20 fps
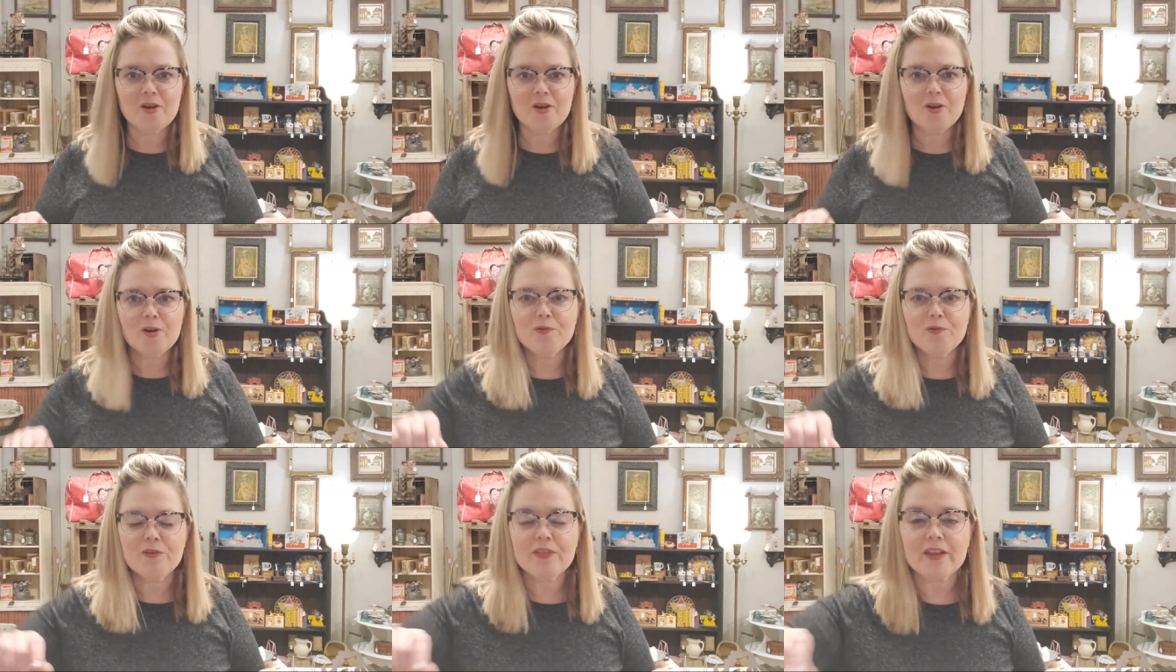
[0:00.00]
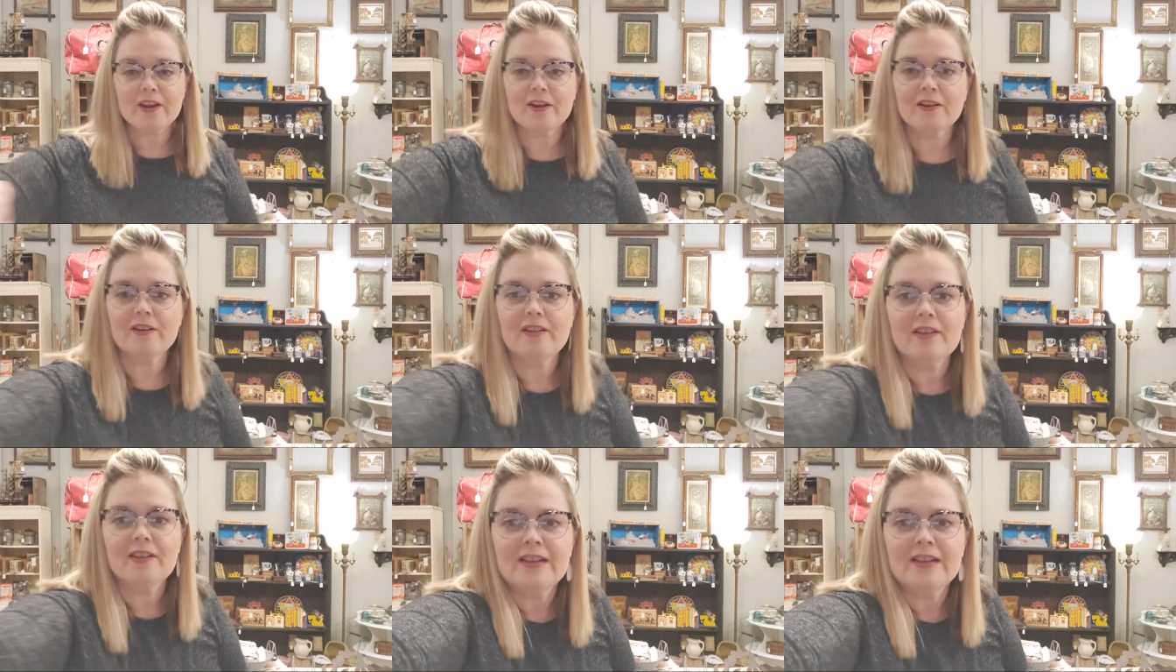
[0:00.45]
over there
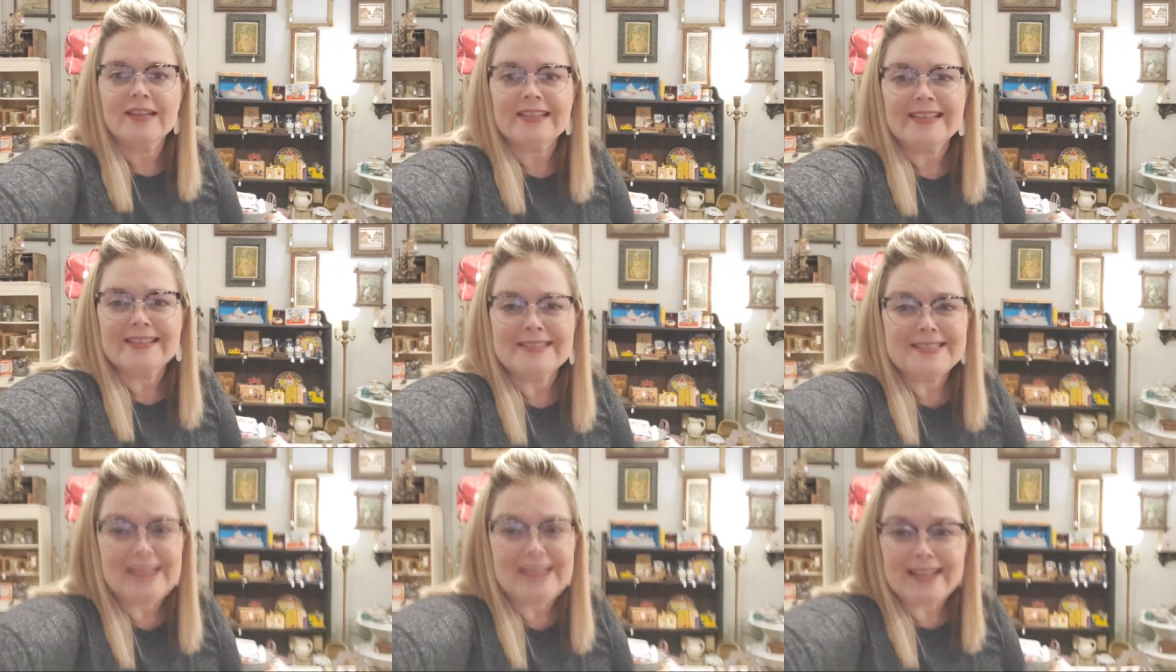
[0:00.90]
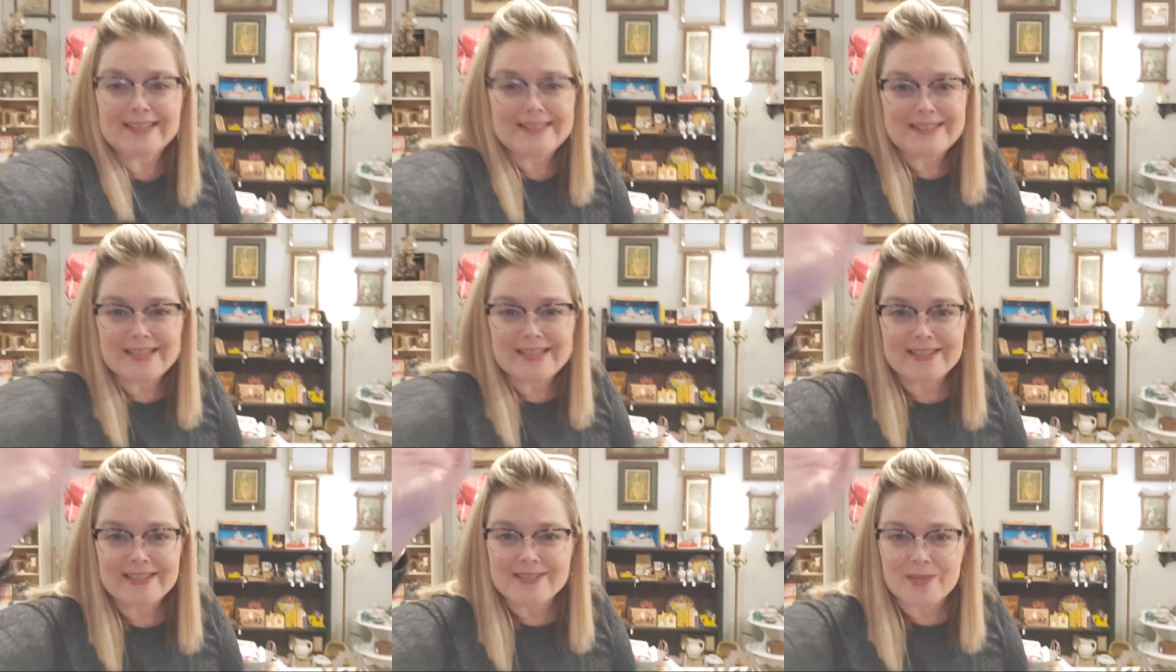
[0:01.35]
because Dad
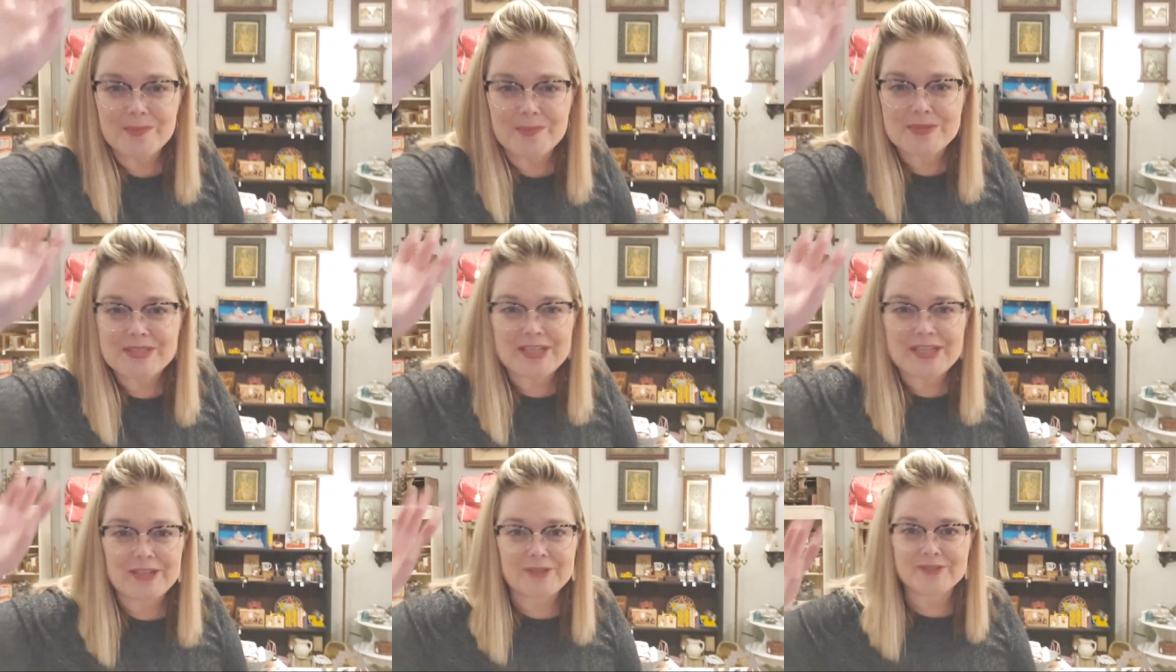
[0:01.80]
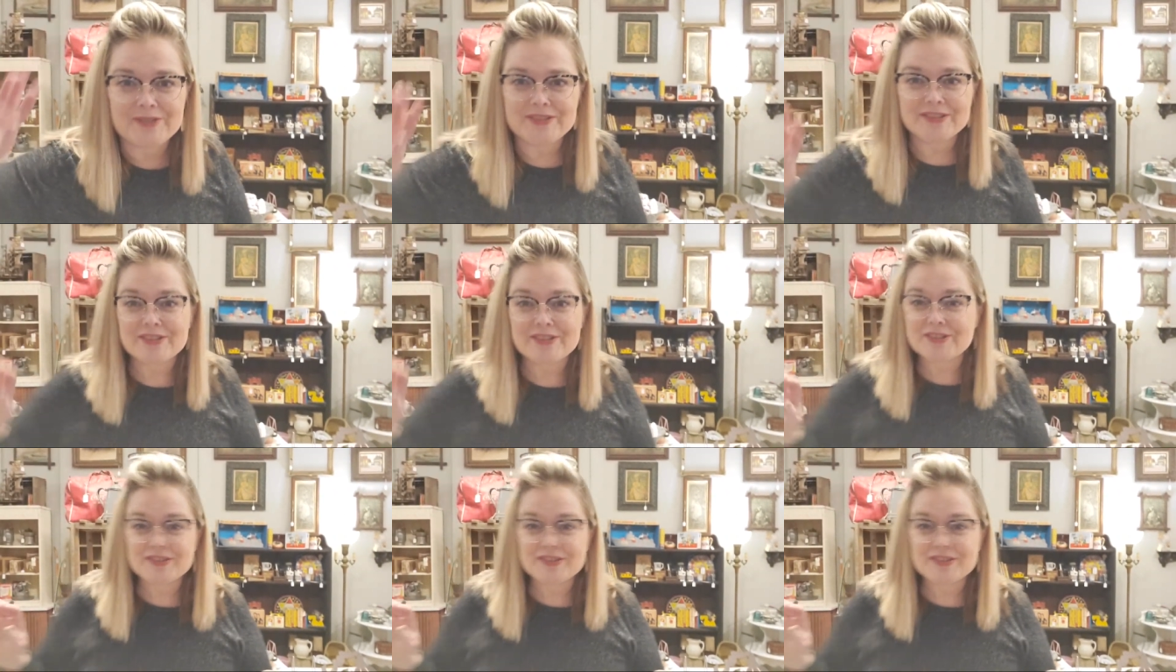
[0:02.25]
stays upstairs.